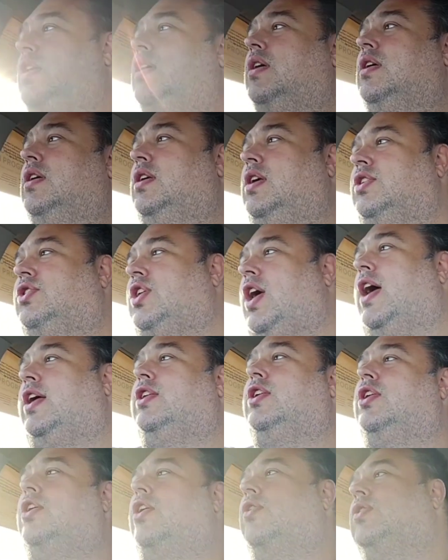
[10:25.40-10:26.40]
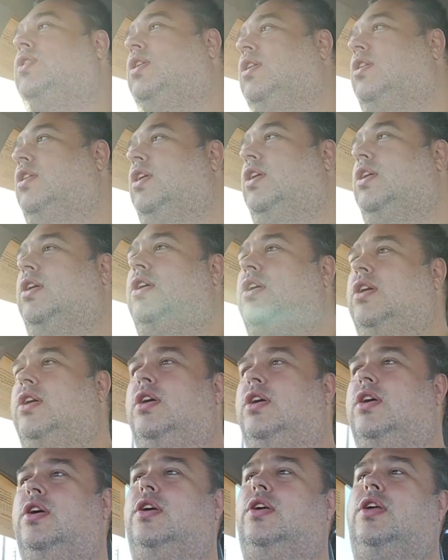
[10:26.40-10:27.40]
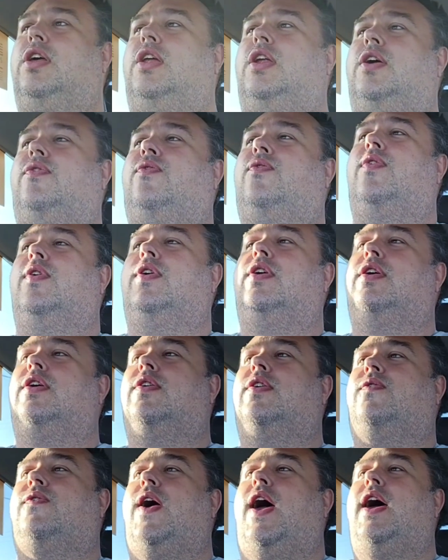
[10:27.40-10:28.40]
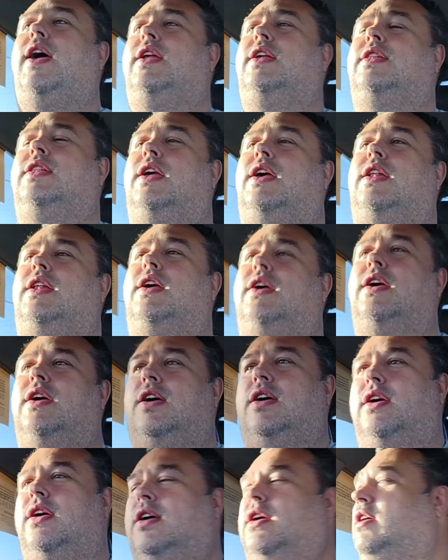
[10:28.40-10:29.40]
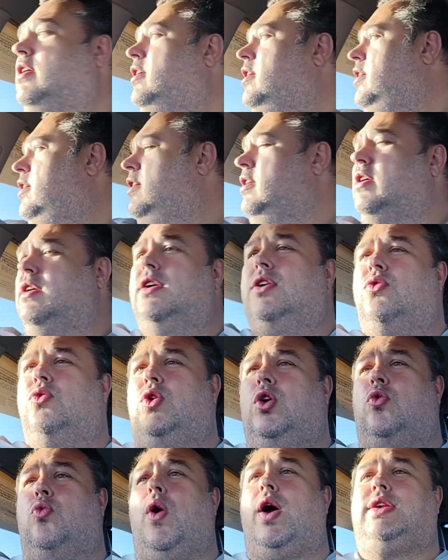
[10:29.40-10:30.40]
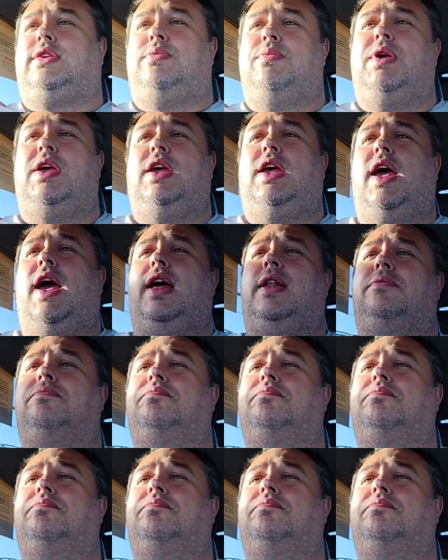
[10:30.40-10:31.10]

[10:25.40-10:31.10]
he said, he'll get a fan and then request me again.